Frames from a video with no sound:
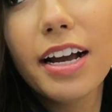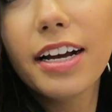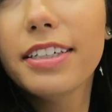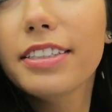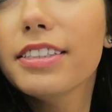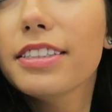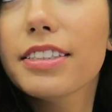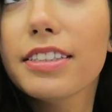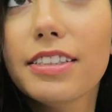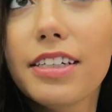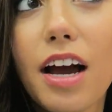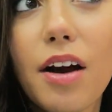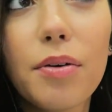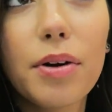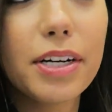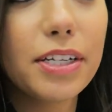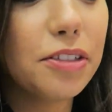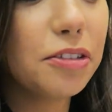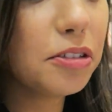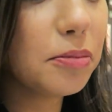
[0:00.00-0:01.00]
and now
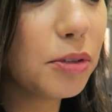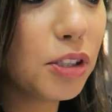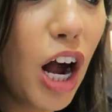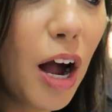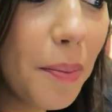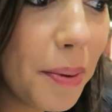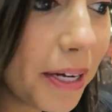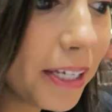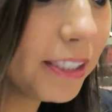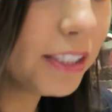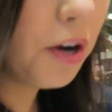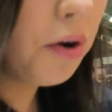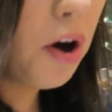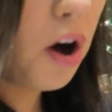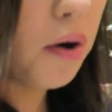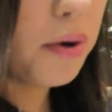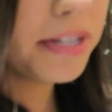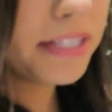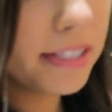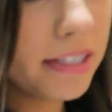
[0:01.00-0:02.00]
we're gonna do some shopping in
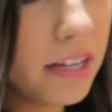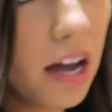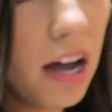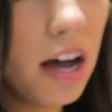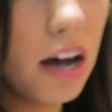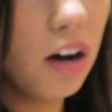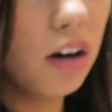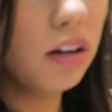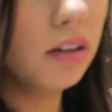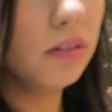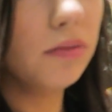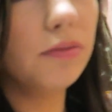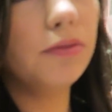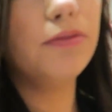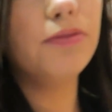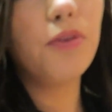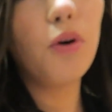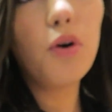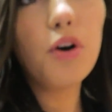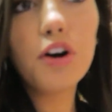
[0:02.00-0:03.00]
Soho. It's uh,
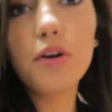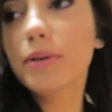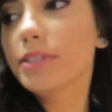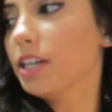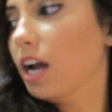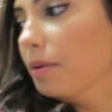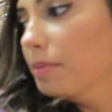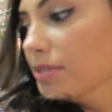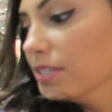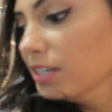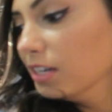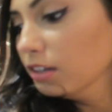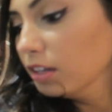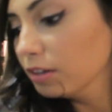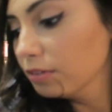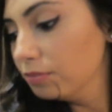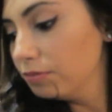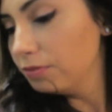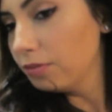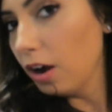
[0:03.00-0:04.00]
four, what time is it now?
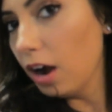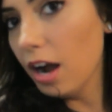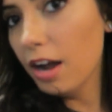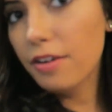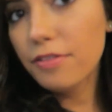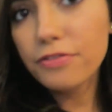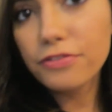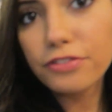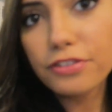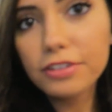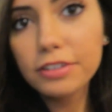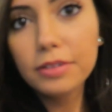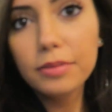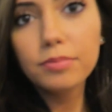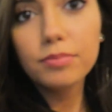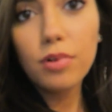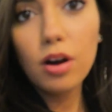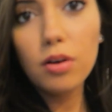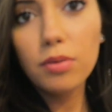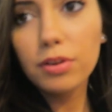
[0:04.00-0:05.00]
Like five?
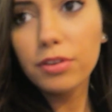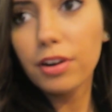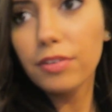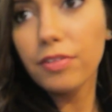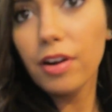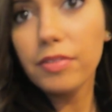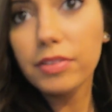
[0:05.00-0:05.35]
Probably around